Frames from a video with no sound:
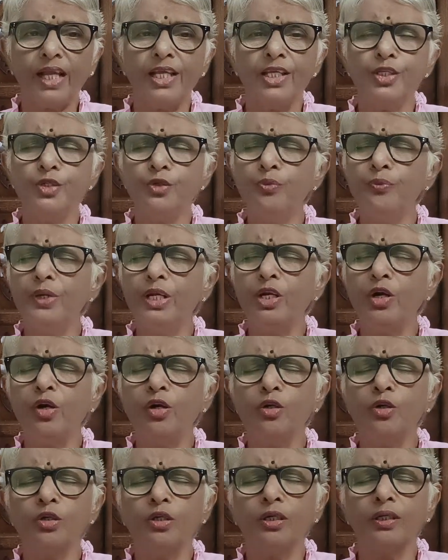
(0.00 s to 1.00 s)
You will not
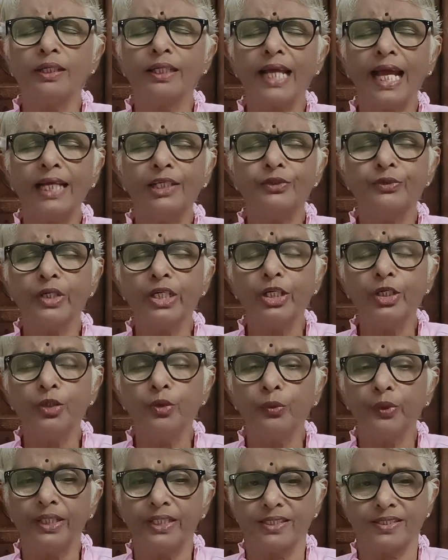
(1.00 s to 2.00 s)
casually
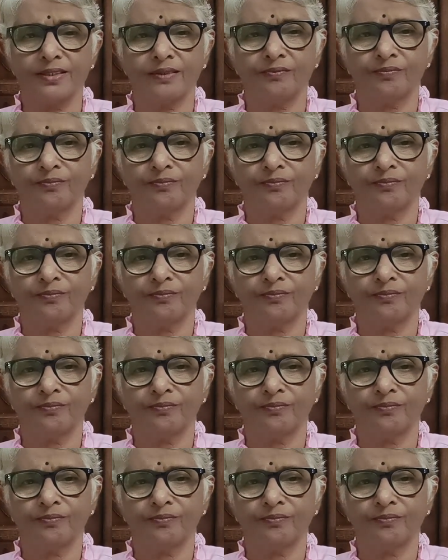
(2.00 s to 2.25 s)
do it.